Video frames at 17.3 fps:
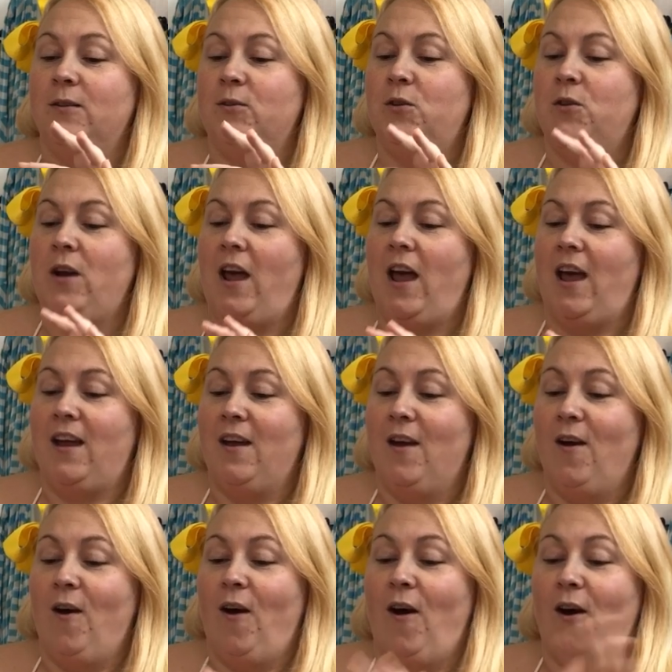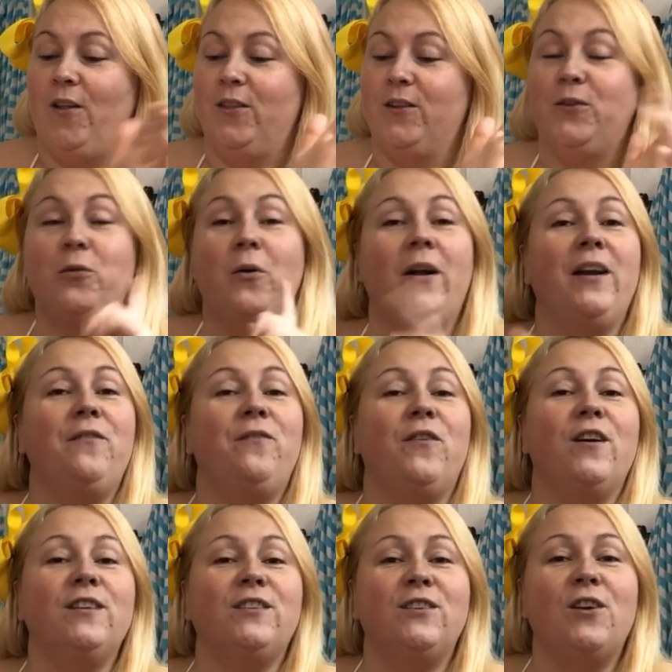Today on the
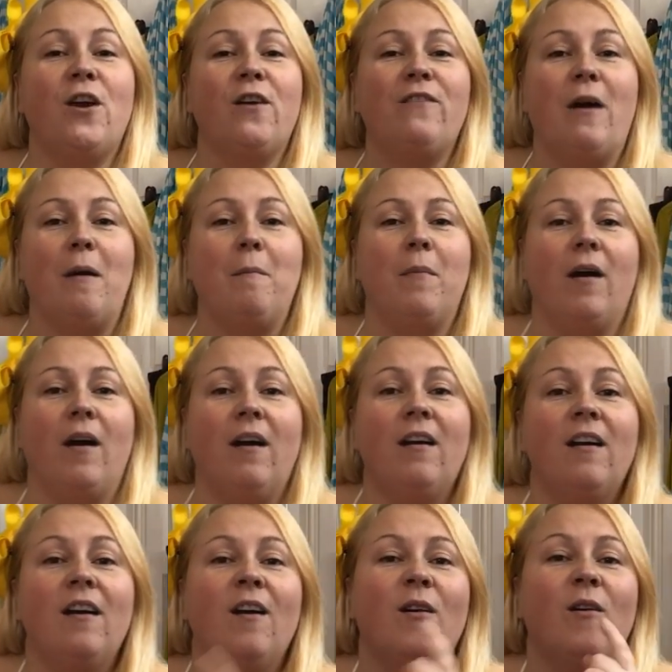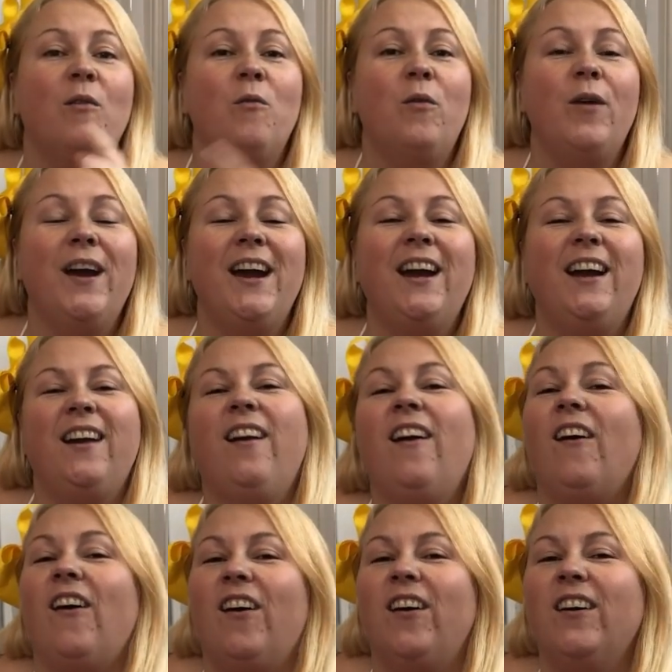21st of November, we
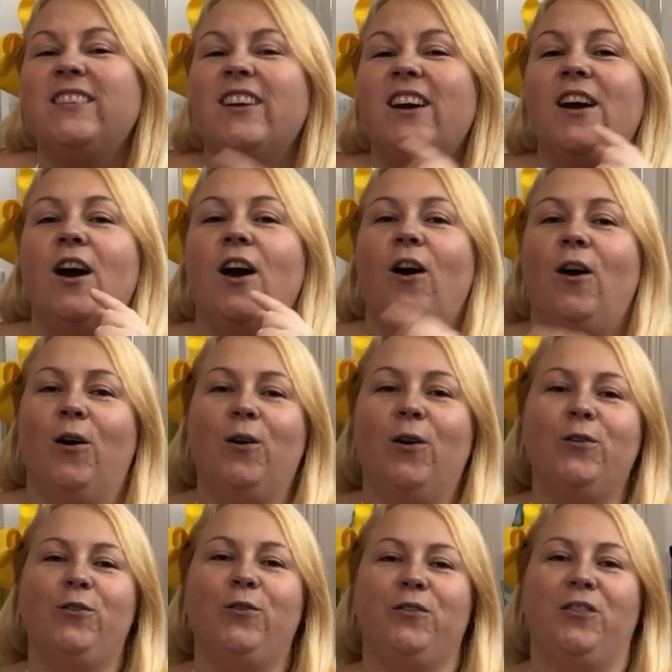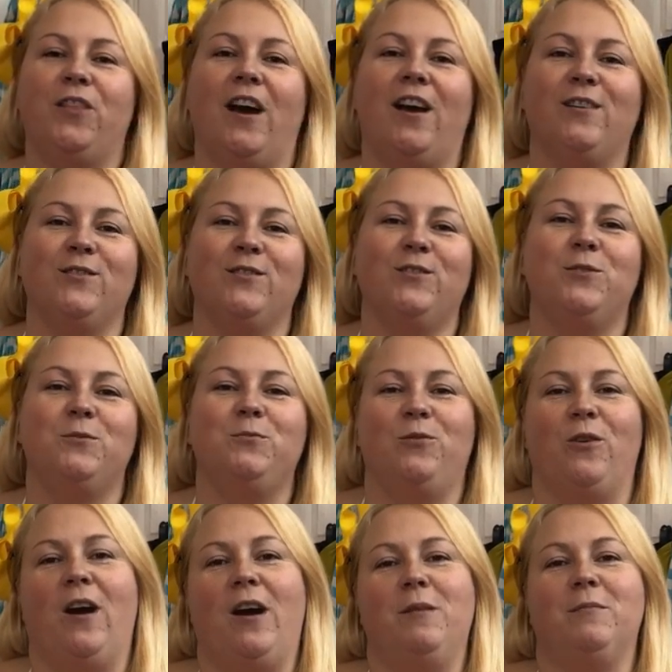got 100,000
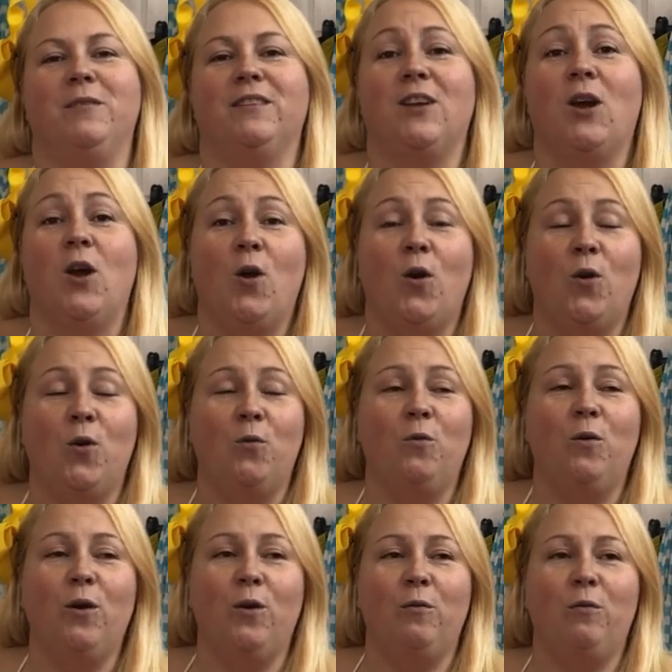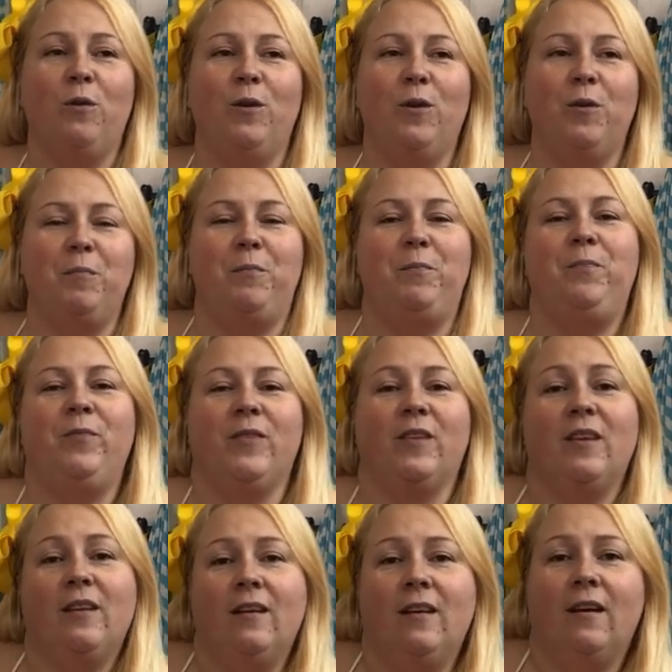subscribers. Whoop, whoop.
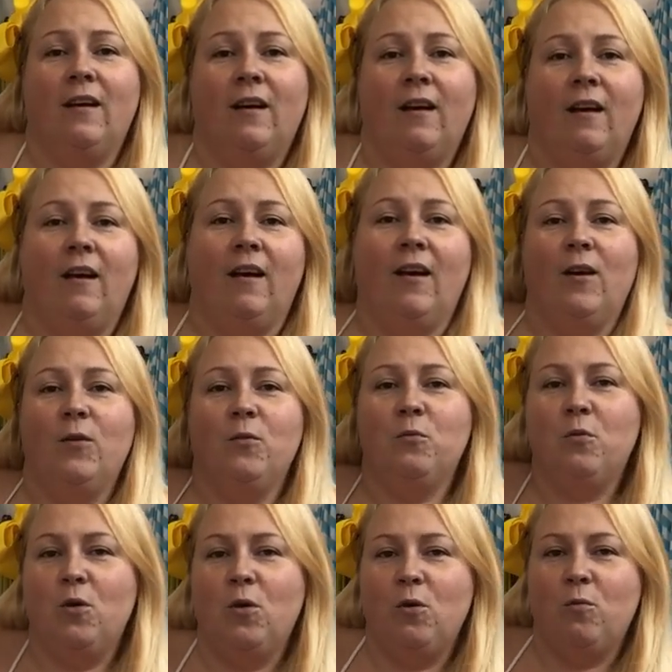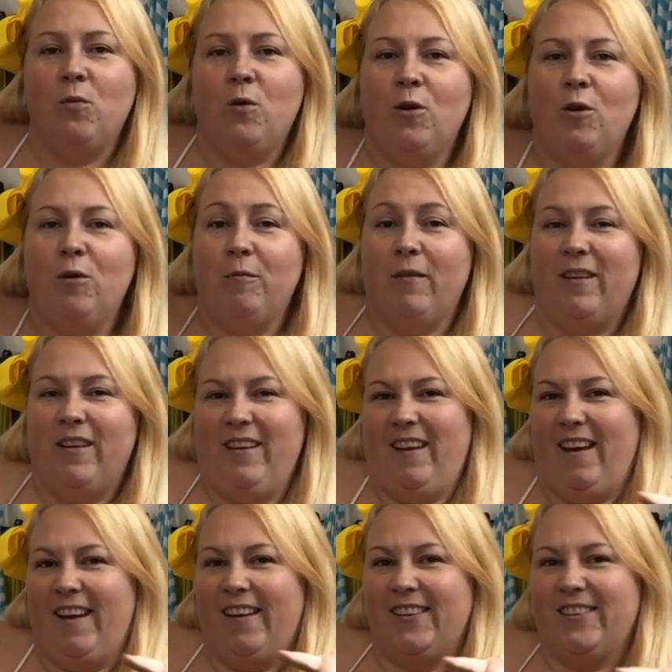Whoop, whoop.
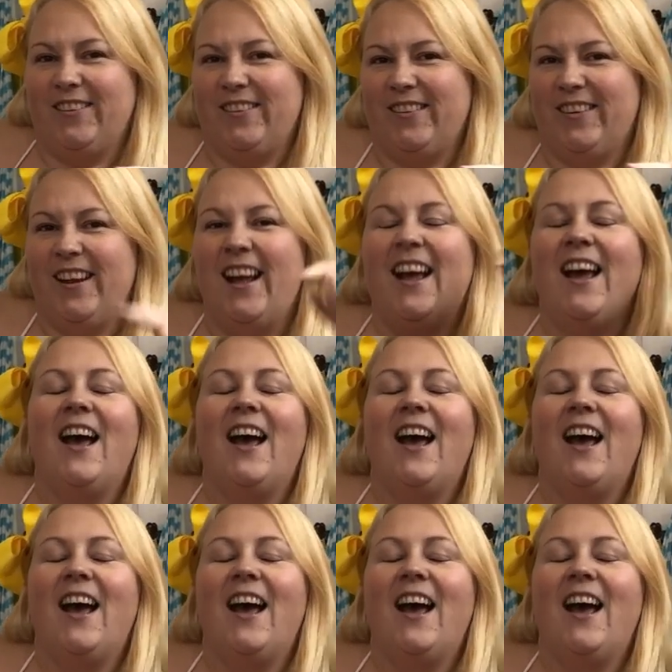Yes.